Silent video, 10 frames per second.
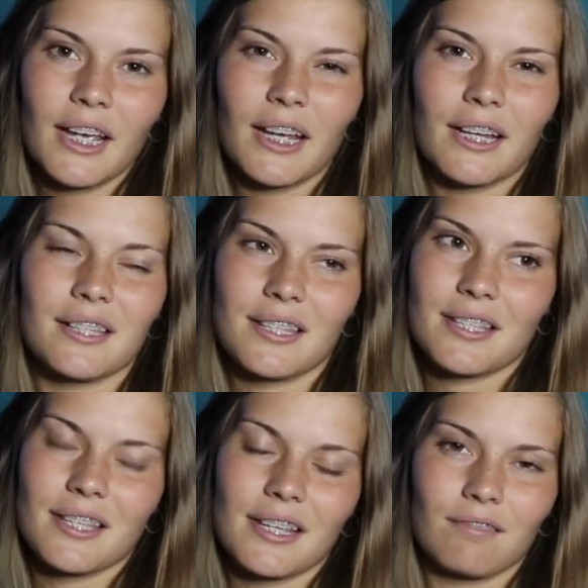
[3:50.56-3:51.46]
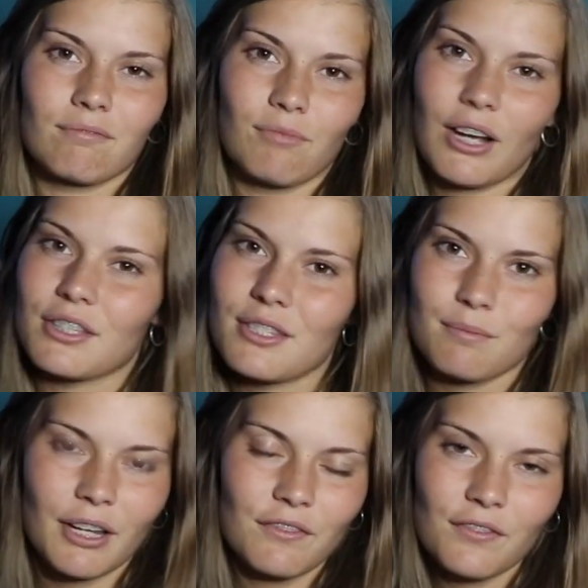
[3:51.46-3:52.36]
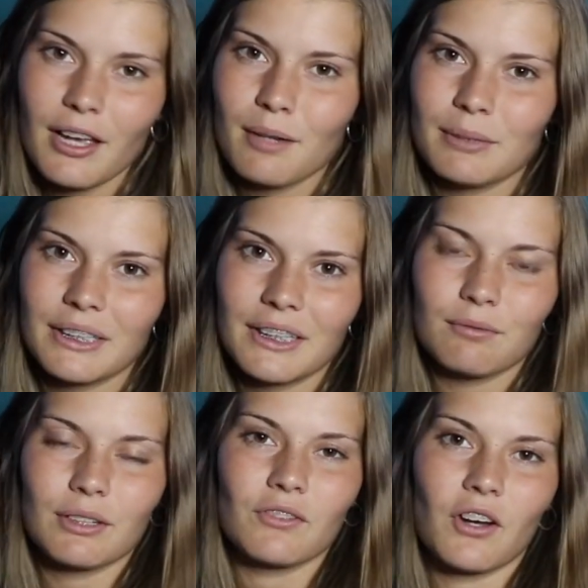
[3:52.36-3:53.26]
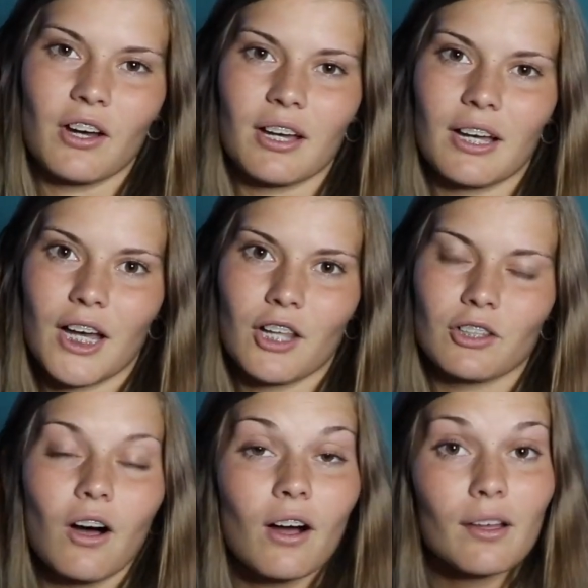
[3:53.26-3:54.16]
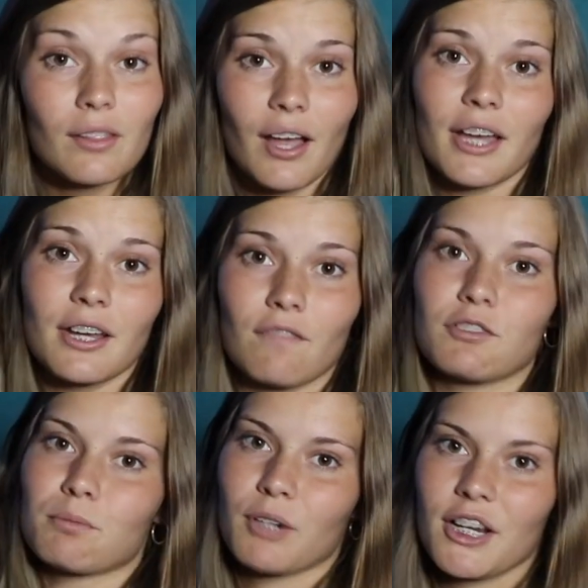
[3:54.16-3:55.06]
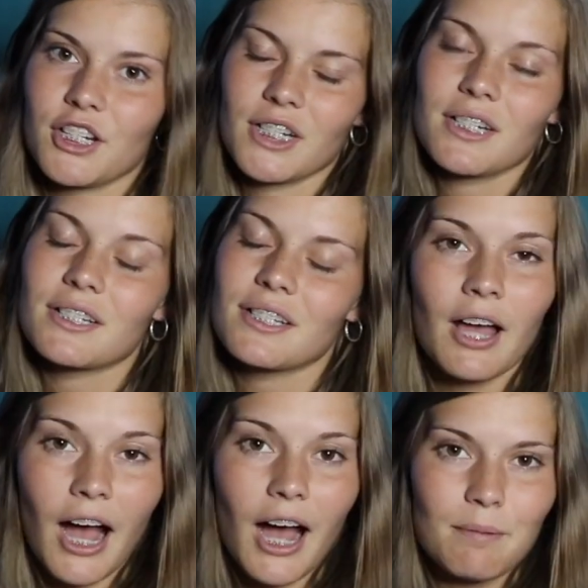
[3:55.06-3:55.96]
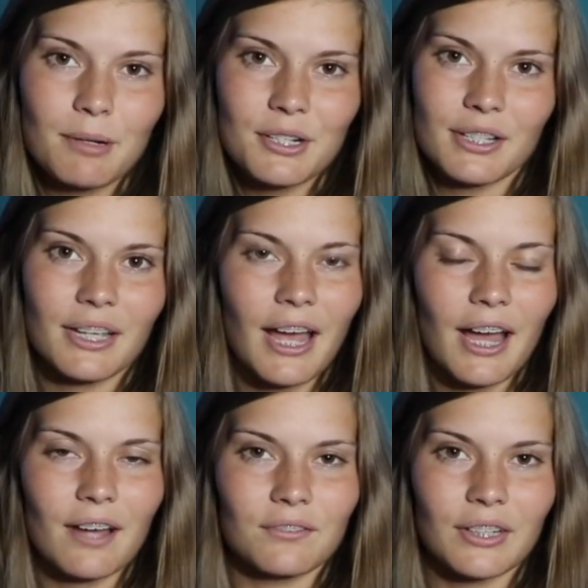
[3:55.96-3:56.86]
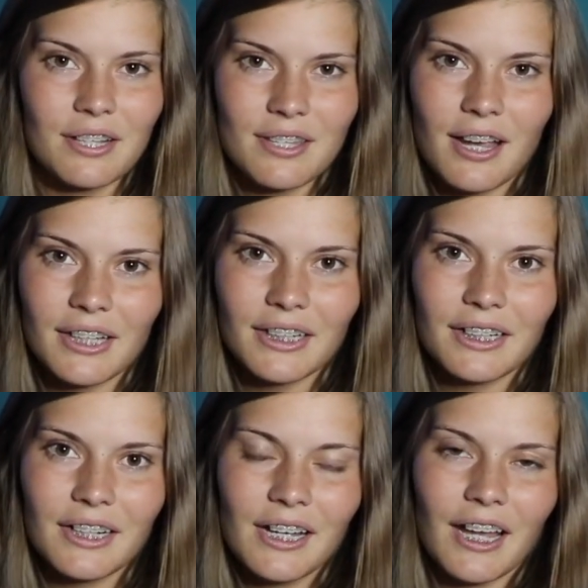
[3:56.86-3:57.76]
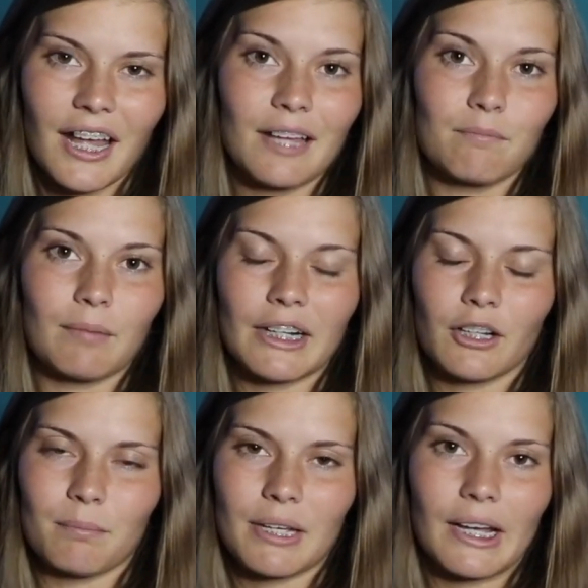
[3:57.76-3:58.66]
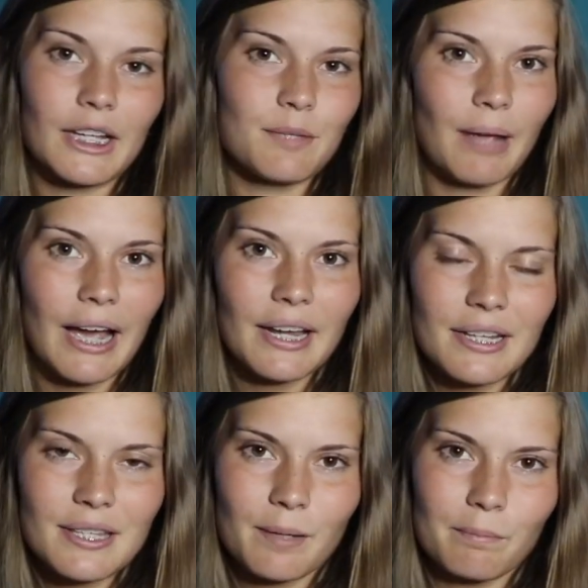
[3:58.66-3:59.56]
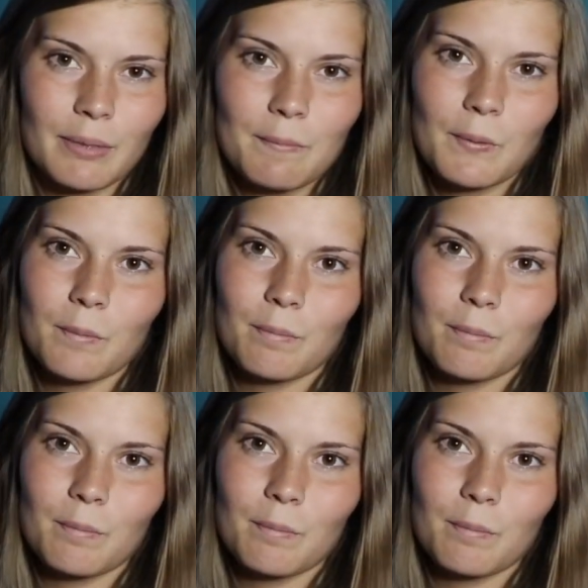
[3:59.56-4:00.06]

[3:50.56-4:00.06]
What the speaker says: It runs in my family. We've got a long line of depression. I personally have anxiety. It might not be as bad as some people,